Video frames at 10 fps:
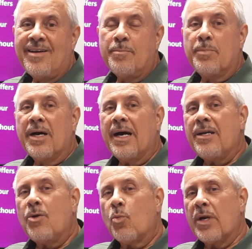But
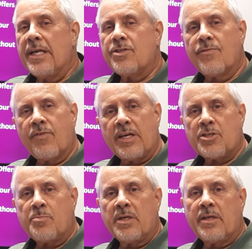we need some
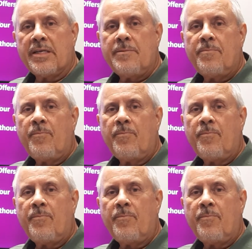flexibility.